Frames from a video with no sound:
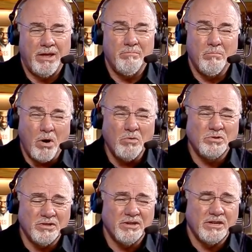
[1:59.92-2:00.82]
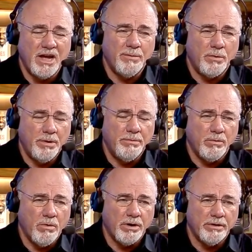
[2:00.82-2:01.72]
And most of the time when people
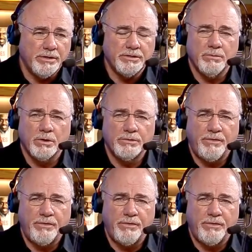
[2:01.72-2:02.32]
are working this, it works